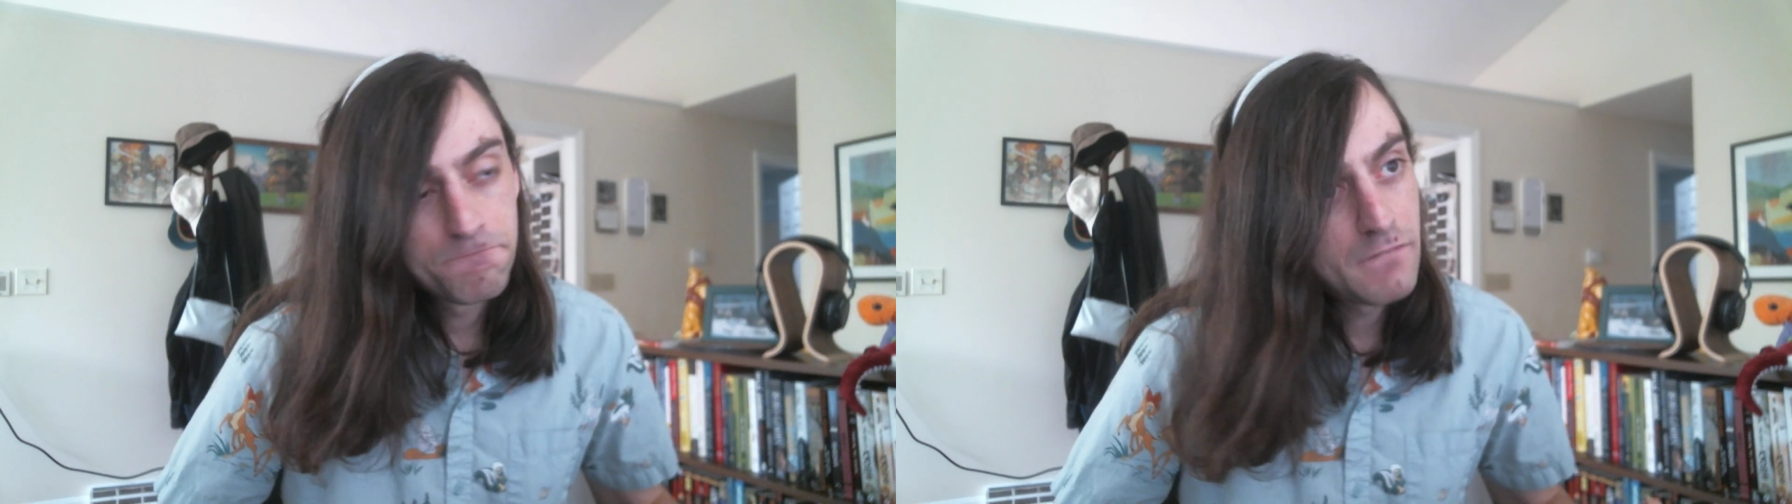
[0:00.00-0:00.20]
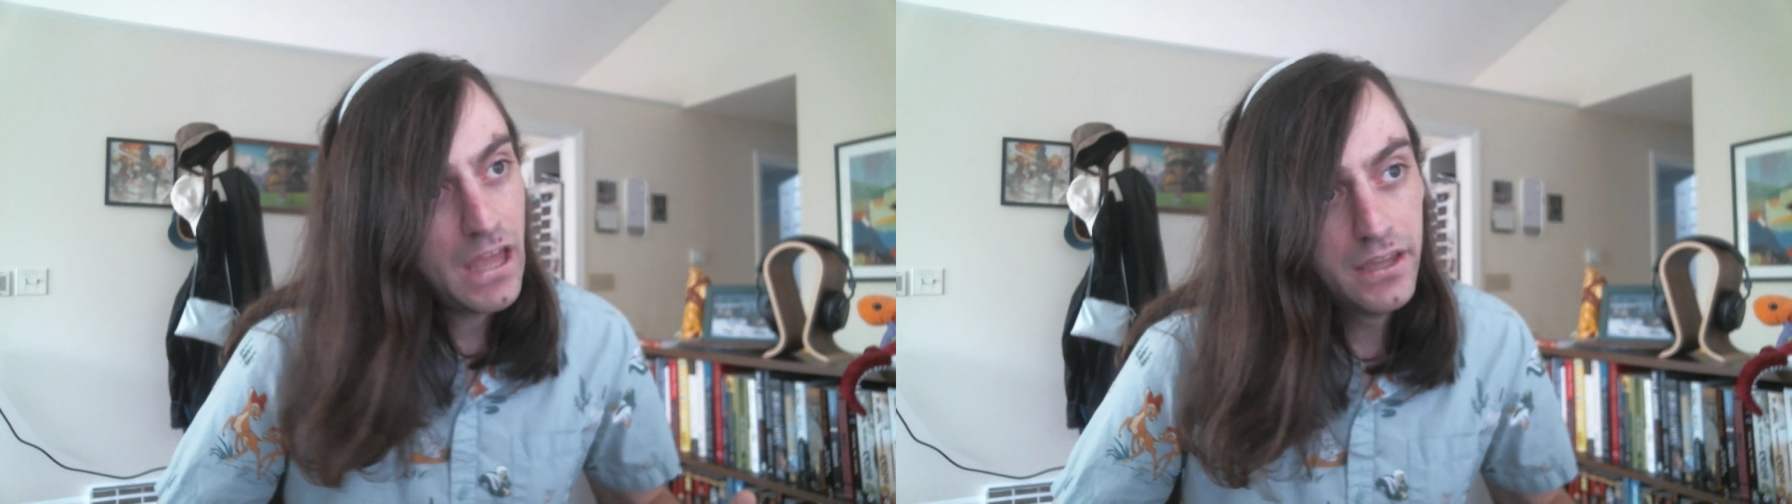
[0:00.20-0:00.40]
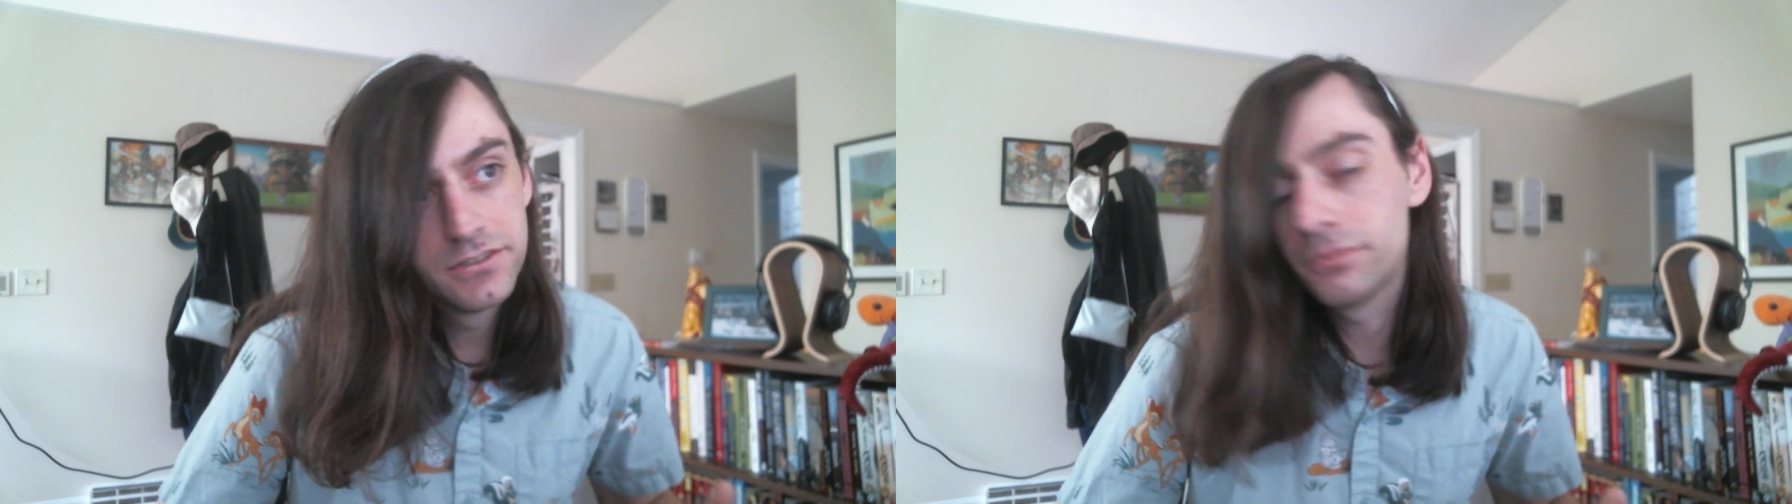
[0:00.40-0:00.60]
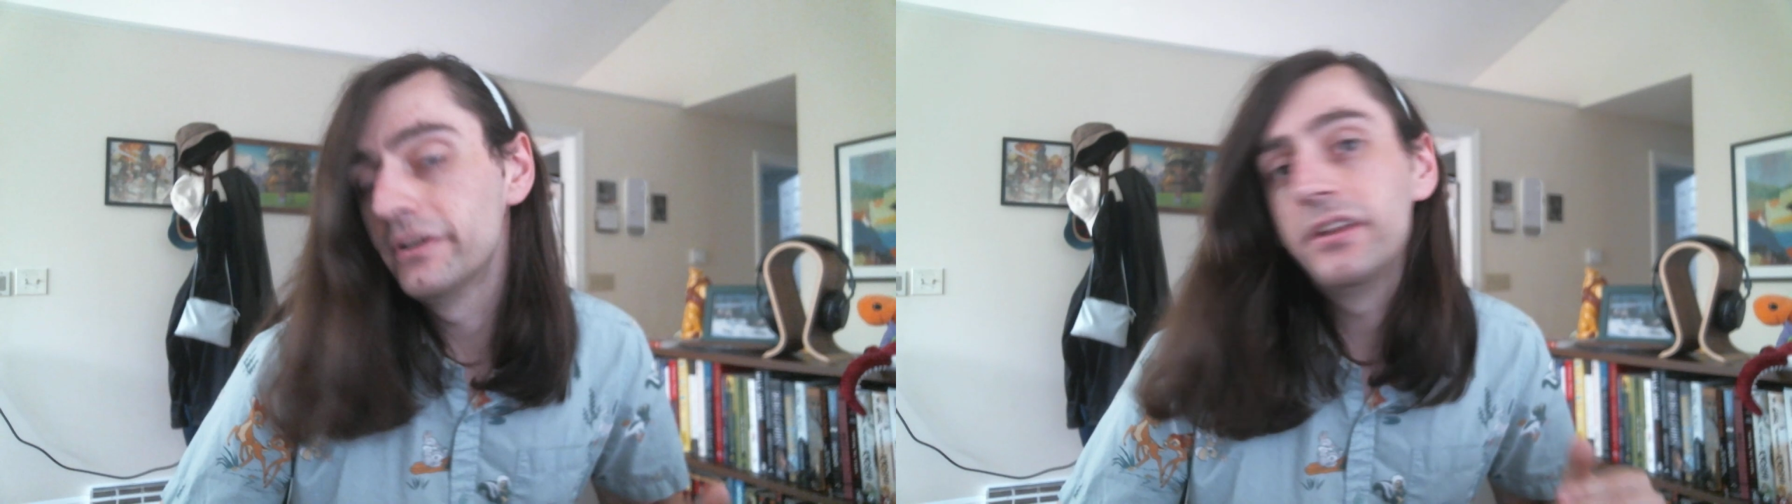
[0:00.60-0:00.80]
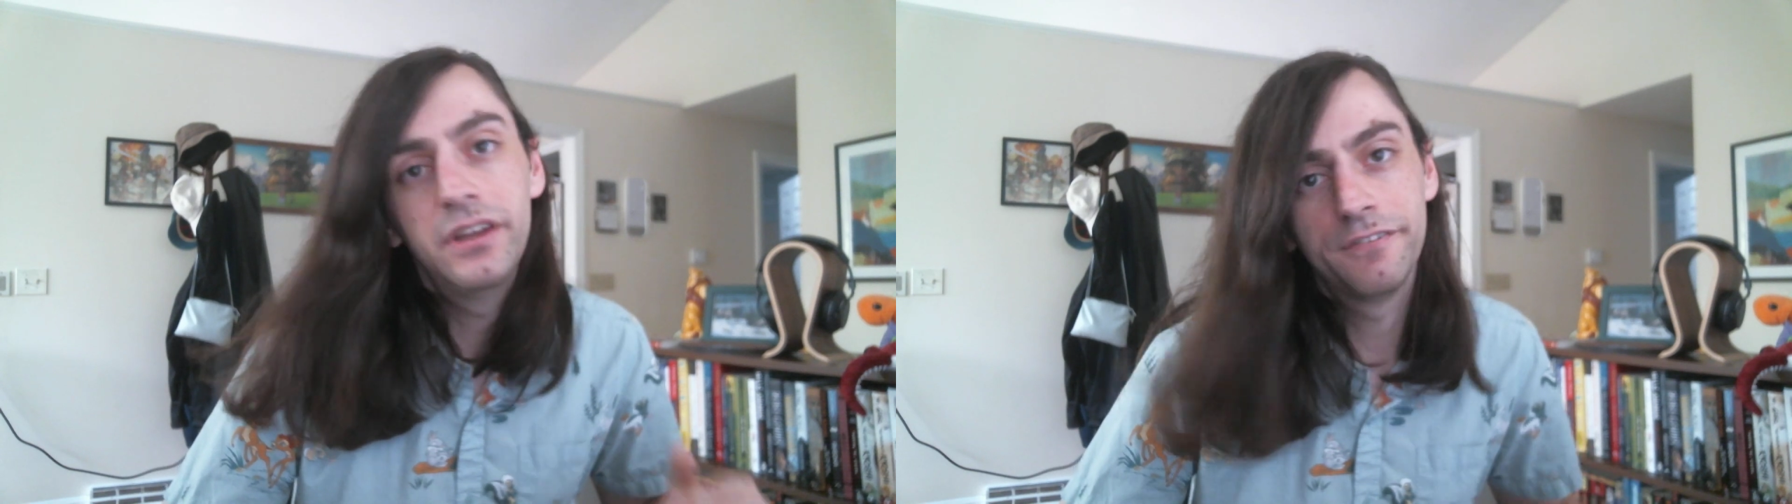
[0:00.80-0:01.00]
It's
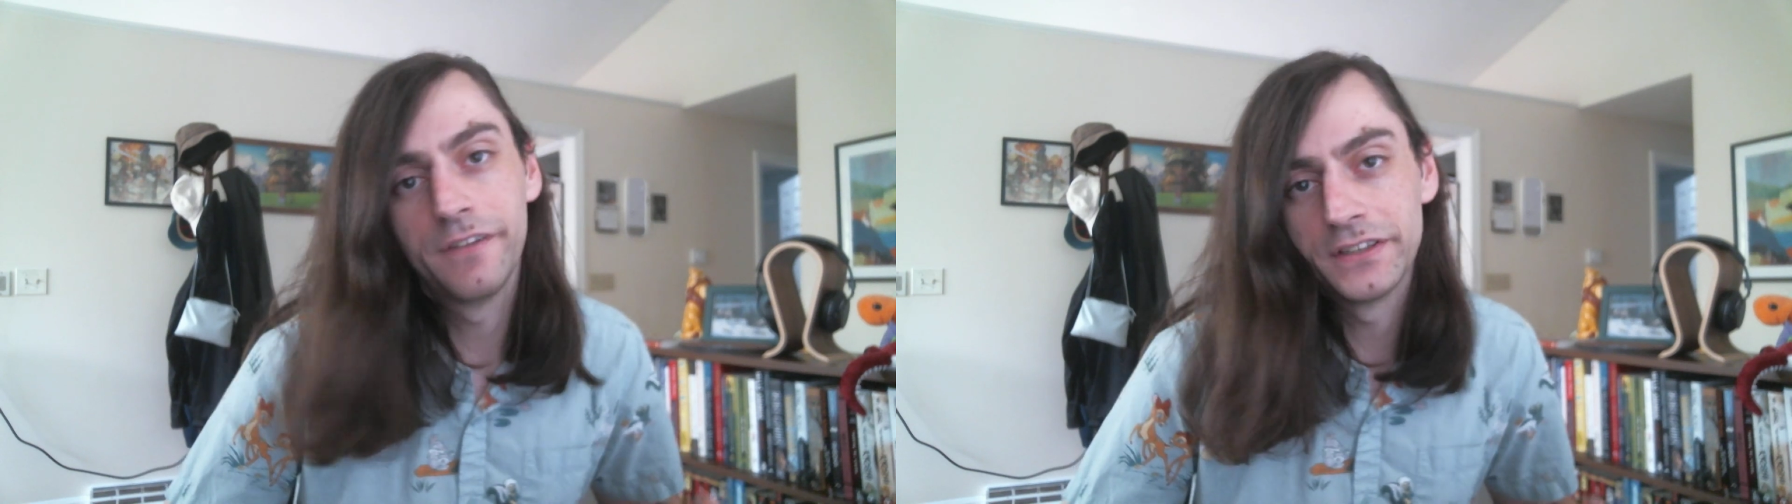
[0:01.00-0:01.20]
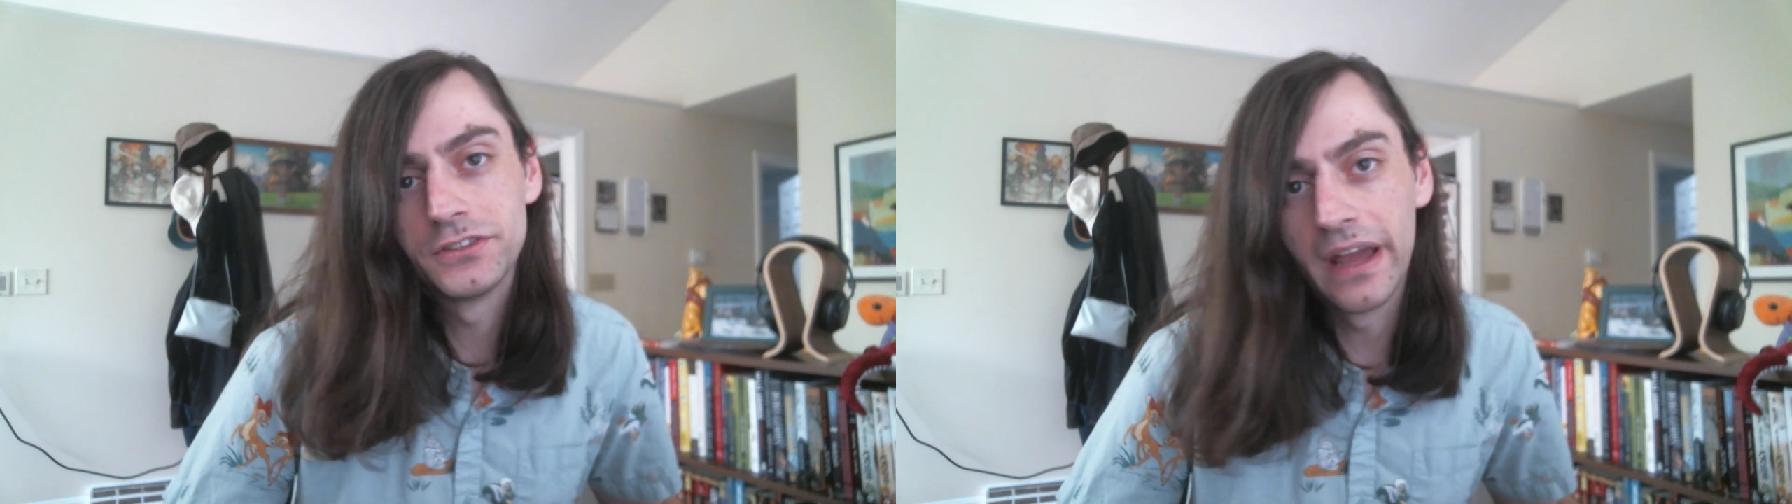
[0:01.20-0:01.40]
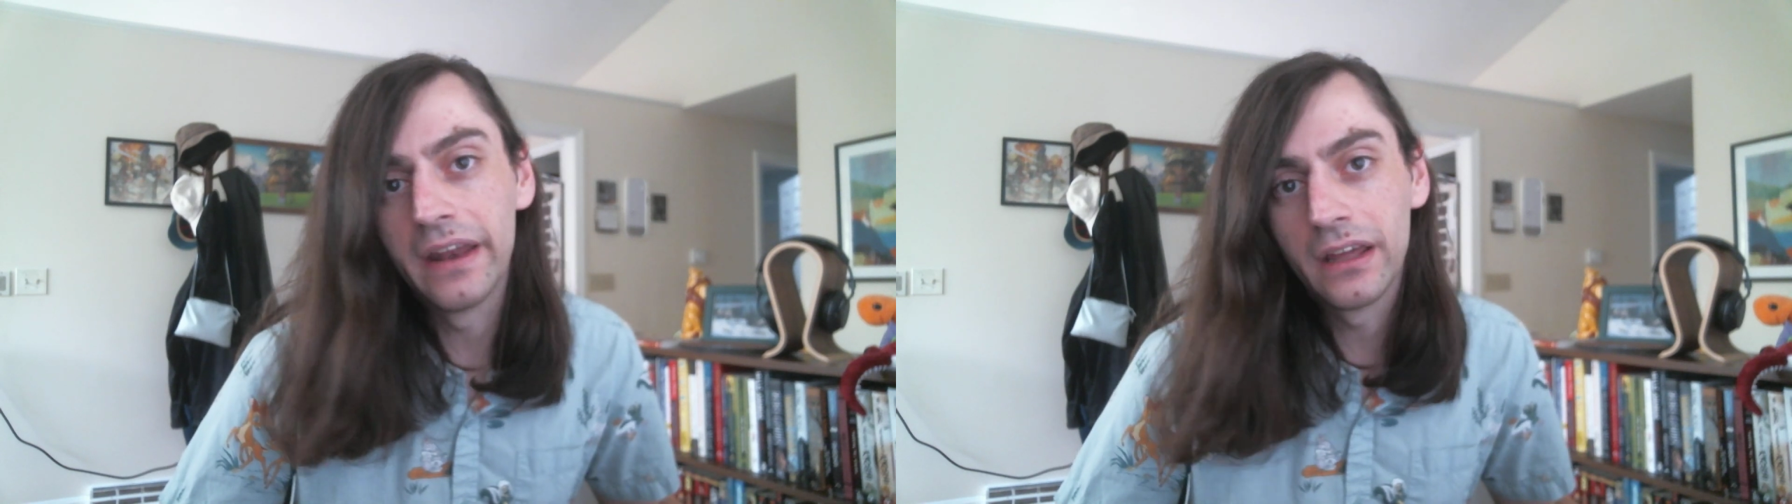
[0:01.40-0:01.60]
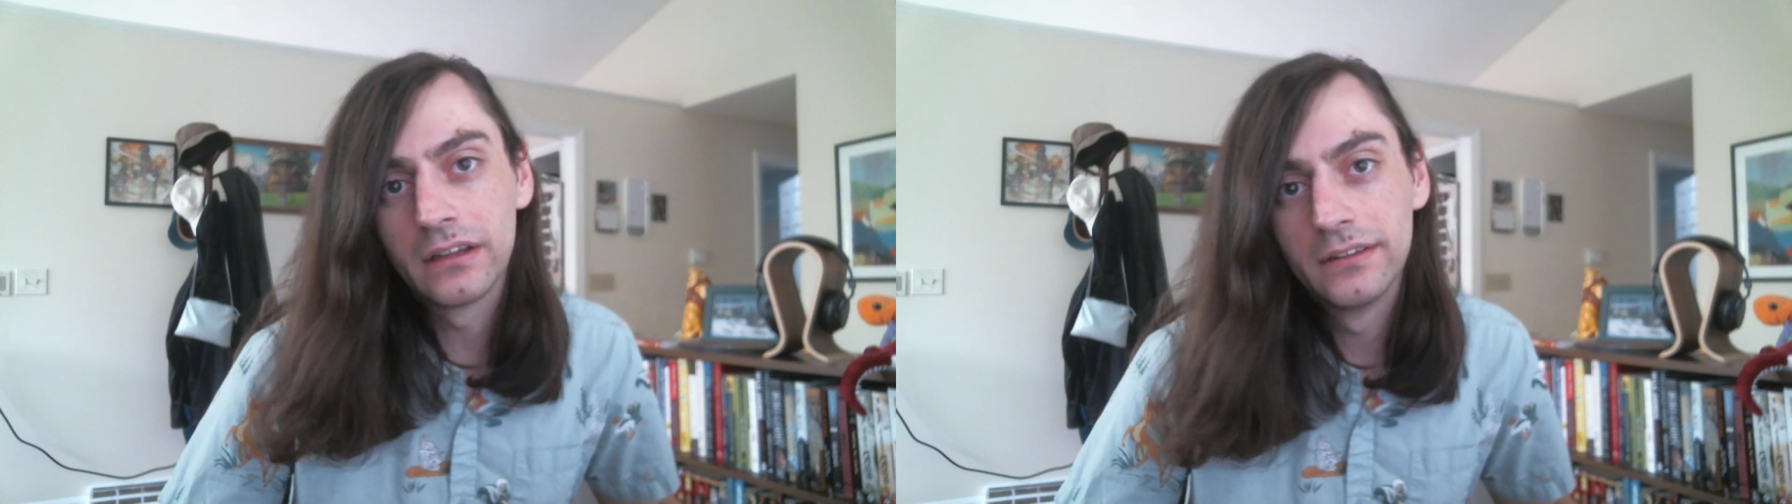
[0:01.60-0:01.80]
really frustrating.